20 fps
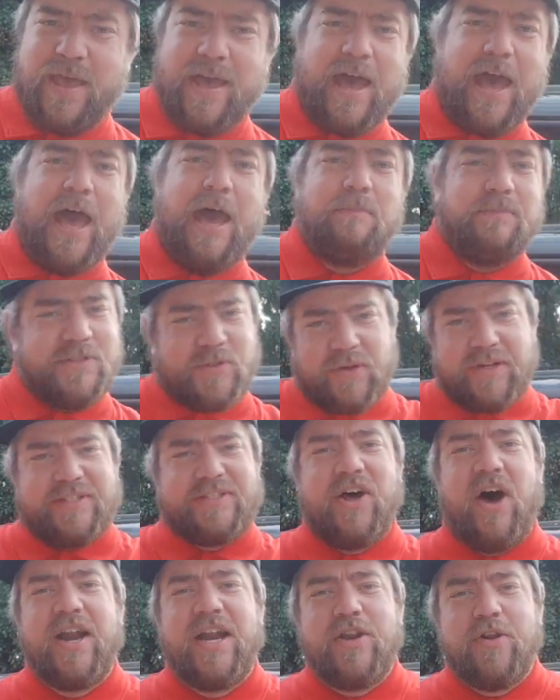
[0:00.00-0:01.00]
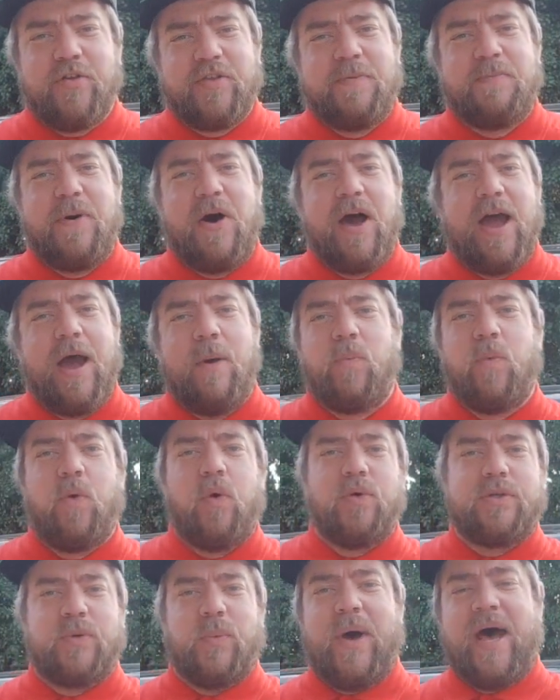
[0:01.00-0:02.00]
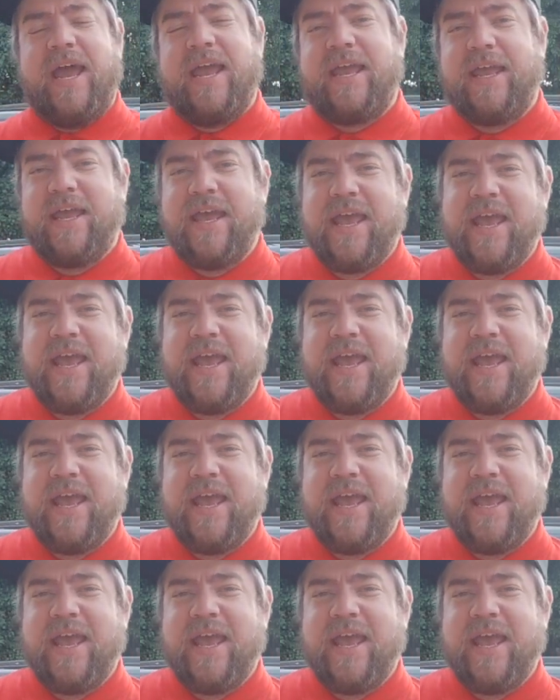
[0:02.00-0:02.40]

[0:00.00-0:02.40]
So I decided not to buy it and walked away.